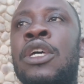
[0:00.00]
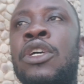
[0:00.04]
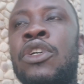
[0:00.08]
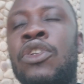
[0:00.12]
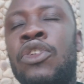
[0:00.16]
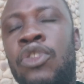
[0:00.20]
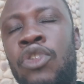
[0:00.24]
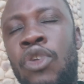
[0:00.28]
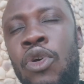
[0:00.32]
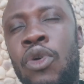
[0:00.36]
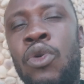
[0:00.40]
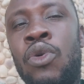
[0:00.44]

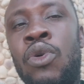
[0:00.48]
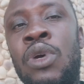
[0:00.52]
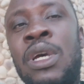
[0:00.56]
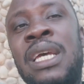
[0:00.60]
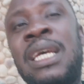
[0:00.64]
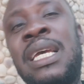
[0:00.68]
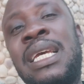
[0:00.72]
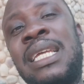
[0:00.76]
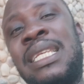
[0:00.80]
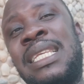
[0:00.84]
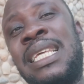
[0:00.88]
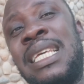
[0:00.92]
So,
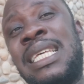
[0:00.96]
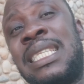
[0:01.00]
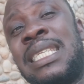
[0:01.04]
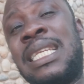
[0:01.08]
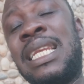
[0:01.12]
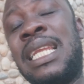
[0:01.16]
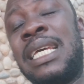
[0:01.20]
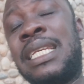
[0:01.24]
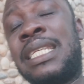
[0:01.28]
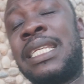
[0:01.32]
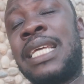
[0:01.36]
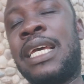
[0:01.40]
this
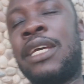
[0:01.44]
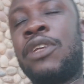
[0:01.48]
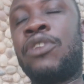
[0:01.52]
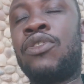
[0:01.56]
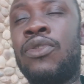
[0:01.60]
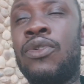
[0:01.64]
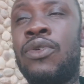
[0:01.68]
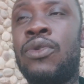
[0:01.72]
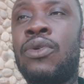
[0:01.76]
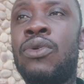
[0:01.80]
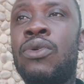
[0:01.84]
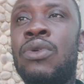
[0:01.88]
letter
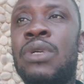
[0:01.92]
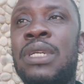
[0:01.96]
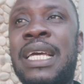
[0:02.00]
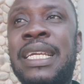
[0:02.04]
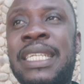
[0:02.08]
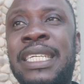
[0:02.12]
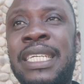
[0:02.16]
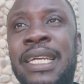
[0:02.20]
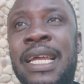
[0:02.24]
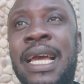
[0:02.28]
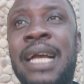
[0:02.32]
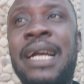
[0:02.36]
to
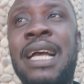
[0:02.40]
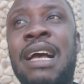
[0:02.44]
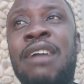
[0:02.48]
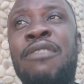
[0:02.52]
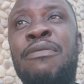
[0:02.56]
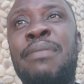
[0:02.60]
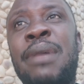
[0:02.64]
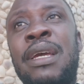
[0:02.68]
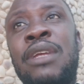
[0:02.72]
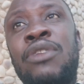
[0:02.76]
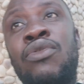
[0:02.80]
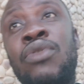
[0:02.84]
Nigeria
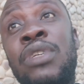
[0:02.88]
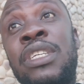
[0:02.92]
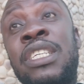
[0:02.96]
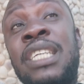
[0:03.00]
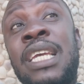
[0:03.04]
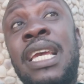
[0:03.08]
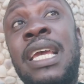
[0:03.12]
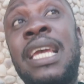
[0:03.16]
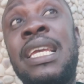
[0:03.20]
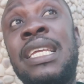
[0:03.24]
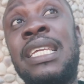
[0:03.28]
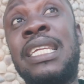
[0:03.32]
government to
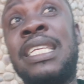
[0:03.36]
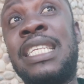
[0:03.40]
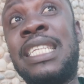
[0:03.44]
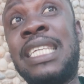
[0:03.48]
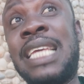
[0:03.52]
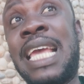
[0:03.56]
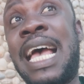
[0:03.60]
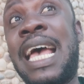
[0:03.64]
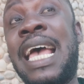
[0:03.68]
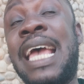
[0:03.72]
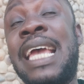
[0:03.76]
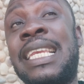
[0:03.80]
change
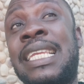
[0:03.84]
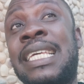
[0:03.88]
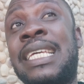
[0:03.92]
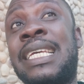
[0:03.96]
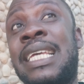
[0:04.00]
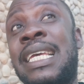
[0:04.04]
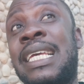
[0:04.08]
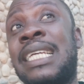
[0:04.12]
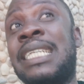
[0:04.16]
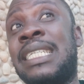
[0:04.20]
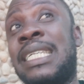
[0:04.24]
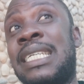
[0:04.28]
their
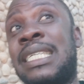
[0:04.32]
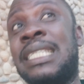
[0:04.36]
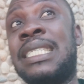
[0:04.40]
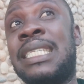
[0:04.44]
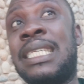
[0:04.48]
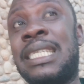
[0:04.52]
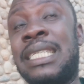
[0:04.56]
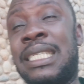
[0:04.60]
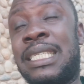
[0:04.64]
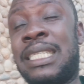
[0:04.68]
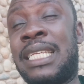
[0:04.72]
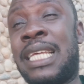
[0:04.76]
education
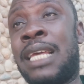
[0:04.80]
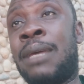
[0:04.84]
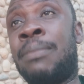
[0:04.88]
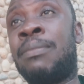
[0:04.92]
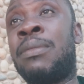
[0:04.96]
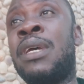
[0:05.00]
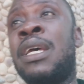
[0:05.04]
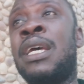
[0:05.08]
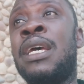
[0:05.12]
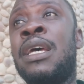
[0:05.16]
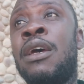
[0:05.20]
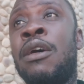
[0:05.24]

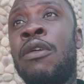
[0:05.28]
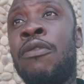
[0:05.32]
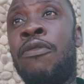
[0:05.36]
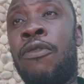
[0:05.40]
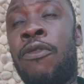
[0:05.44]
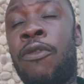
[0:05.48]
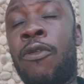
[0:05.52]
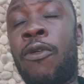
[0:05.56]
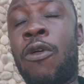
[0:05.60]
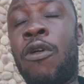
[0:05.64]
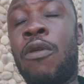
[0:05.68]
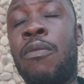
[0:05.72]
system
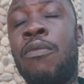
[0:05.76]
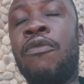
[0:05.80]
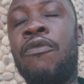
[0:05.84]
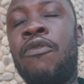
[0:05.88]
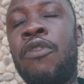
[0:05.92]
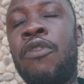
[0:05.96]
from